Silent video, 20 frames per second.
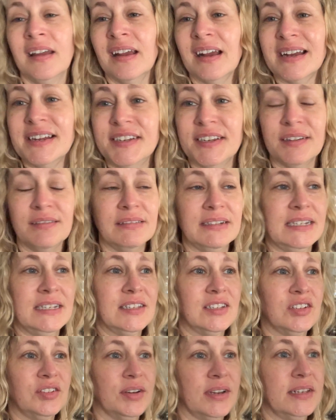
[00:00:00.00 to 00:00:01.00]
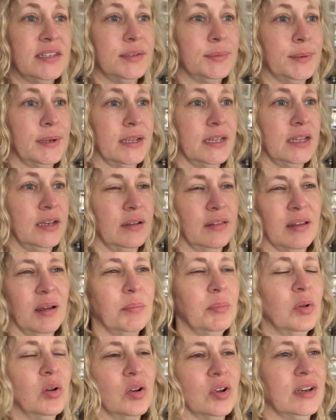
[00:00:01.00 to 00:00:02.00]
I don't need straight away, you know, that
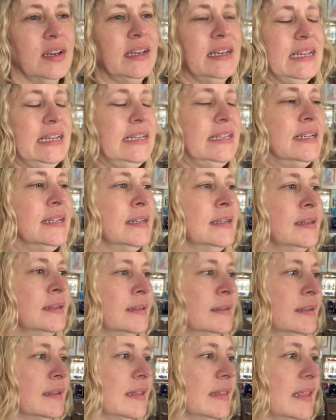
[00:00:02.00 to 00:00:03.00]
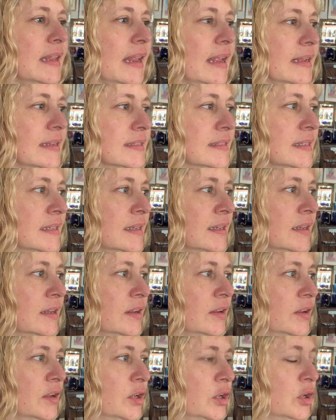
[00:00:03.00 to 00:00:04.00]
I'm not going to need in the next
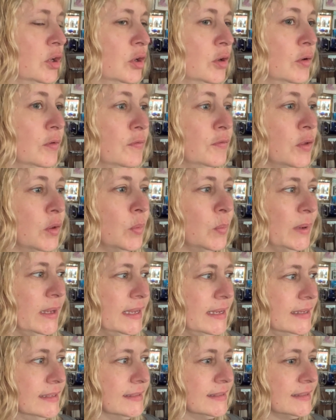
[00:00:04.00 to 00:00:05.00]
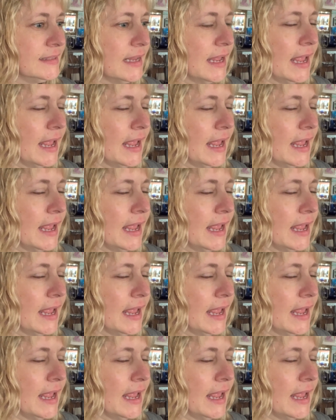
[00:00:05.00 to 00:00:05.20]
few weeks.